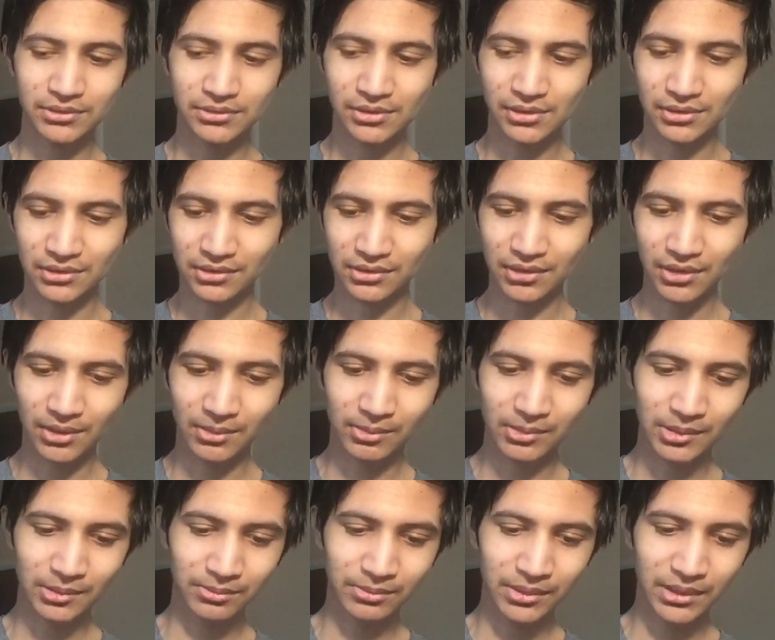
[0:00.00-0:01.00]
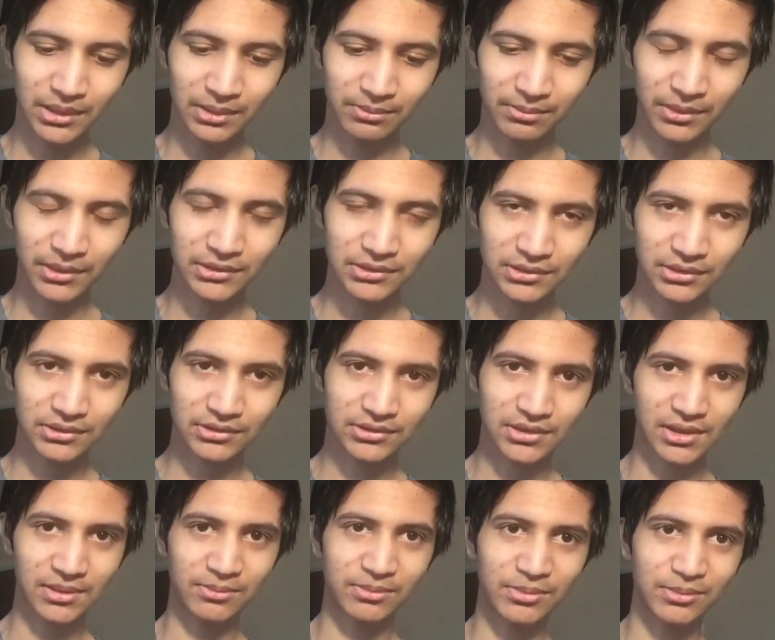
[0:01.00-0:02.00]
subscribe to PewDiePie,
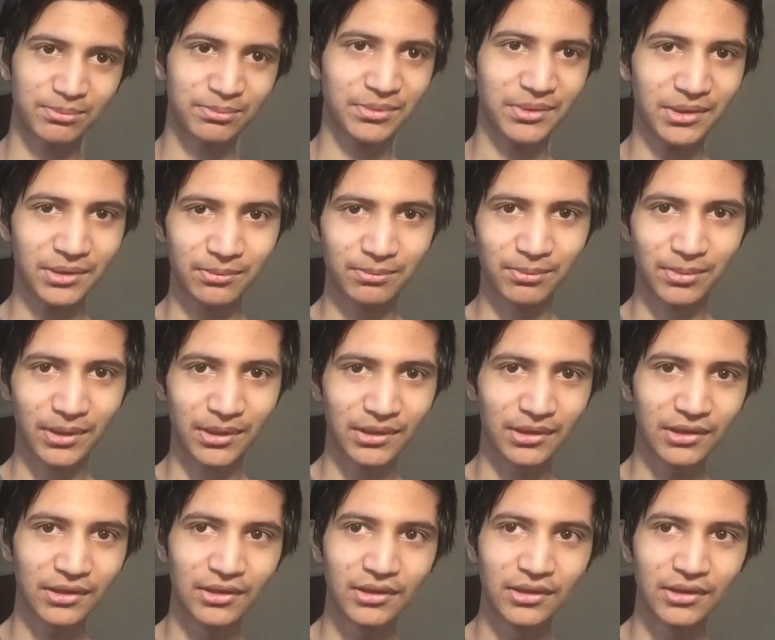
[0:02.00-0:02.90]
subscribe to PewDiePie,